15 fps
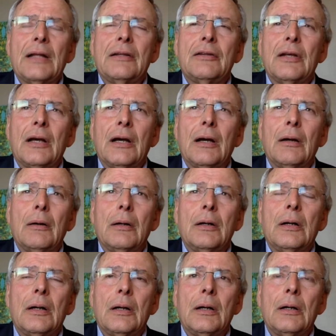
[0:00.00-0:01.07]
that
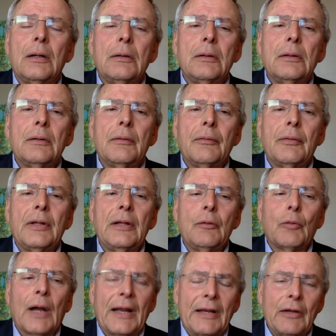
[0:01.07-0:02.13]

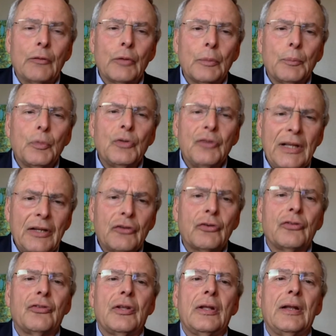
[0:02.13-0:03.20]
the writing group was
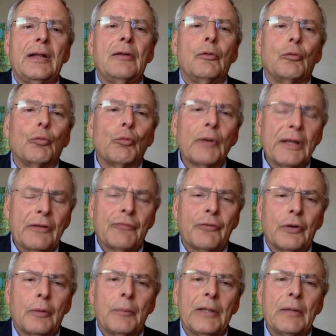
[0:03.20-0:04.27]
interested in
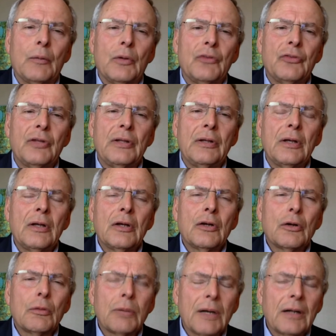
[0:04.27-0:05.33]
reaffirming was the
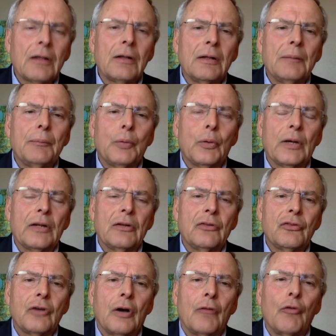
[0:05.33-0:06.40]
critical
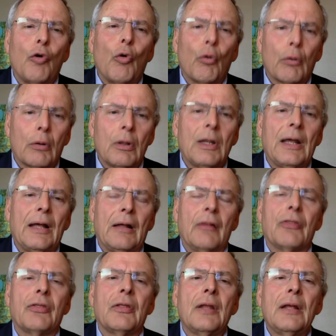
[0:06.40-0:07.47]
importance of oral
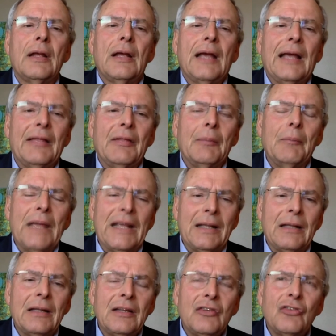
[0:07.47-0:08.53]
health and the
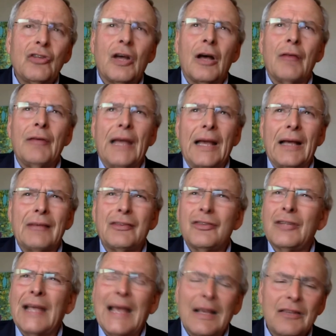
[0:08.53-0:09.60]
maintenance of
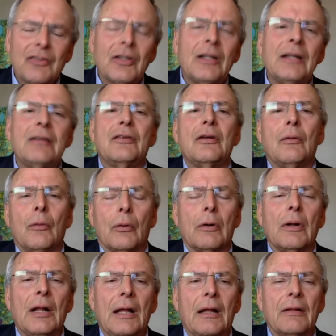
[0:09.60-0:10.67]
as excellent
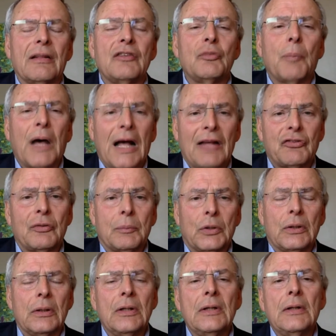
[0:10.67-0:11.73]
oral health as
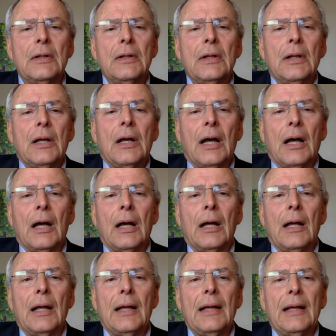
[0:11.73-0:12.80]
possible,
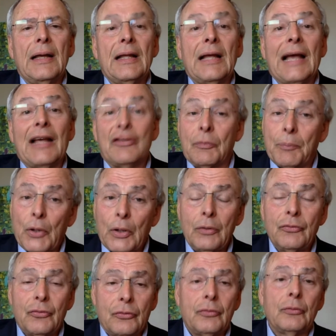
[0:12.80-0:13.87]
as
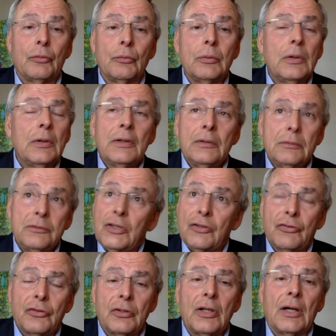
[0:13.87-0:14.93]
opposed to
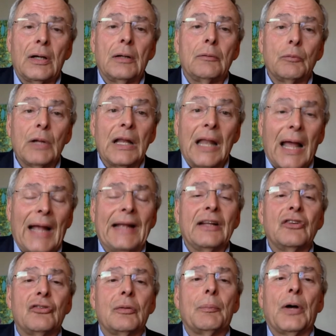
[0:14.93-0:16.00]
just
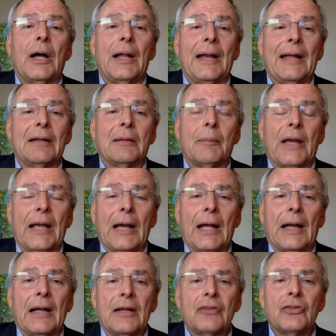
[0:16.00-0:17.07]
reliance upon
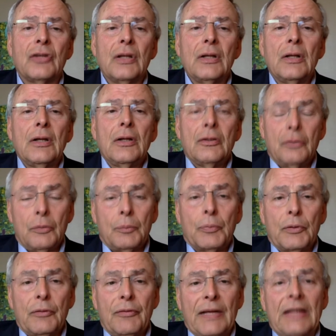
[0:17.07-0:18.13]
antibiotics to
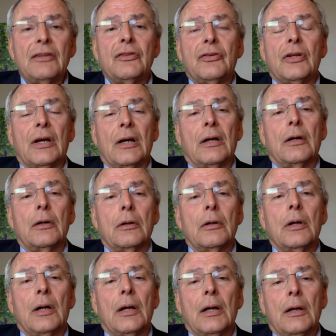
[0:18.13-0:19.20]
prevent
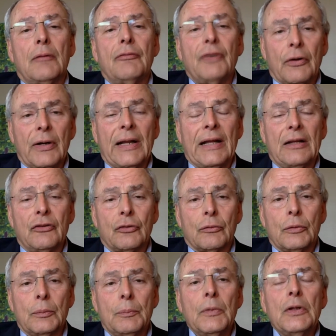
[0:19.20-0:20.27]
Viridans
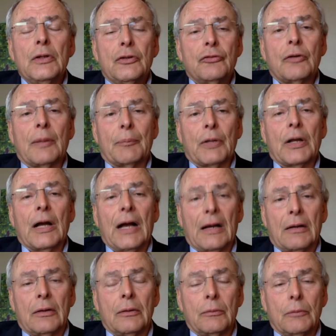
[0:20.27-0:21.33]
group
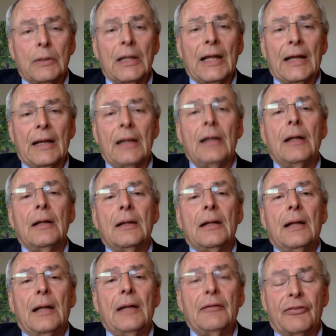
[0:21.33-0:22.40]
streptococcal-related
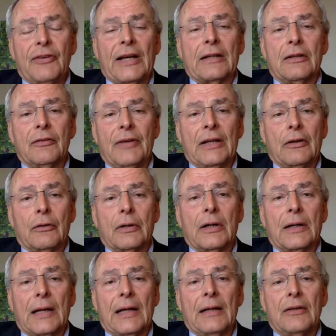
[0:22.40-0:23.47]
infective
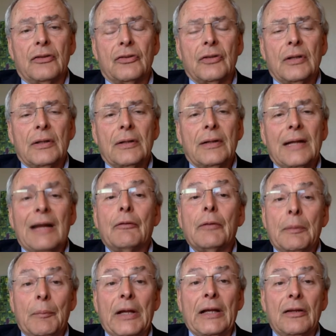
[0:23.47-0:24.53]
endocarditis. That
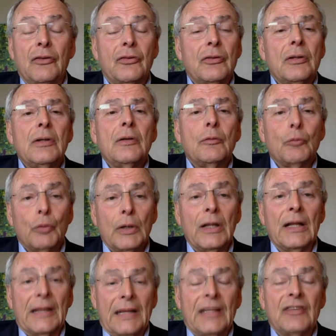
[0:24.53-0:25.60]
remains
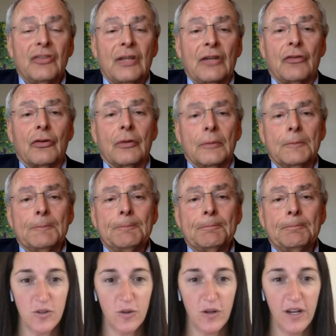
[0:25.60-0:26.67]
really essential.
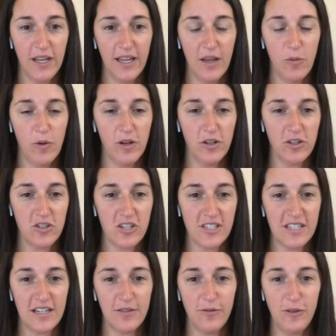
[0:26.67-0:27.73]
So, Craig, I wonder,
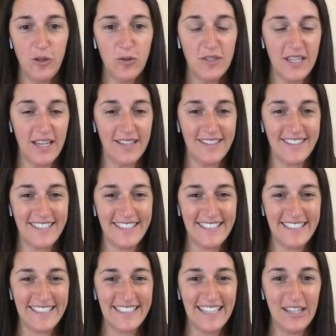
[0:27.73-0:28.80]
just in a few
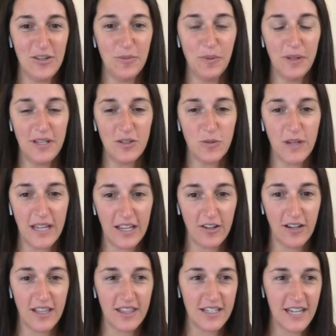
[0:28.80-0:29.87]
sentences, can you please
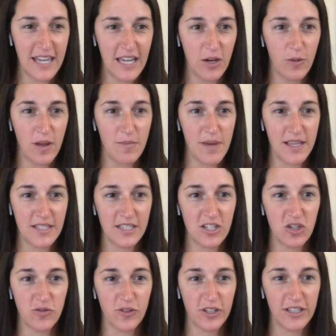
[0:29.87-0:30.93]
reiterate the takeaway
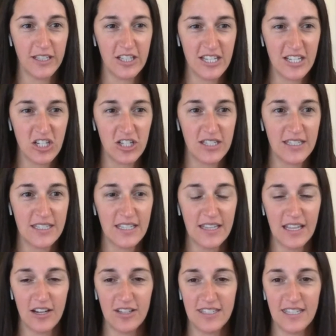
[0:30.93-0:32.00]
message for clinicians
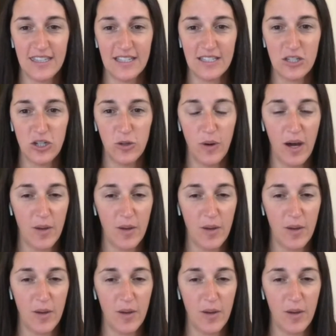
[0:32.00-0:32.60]
that is in this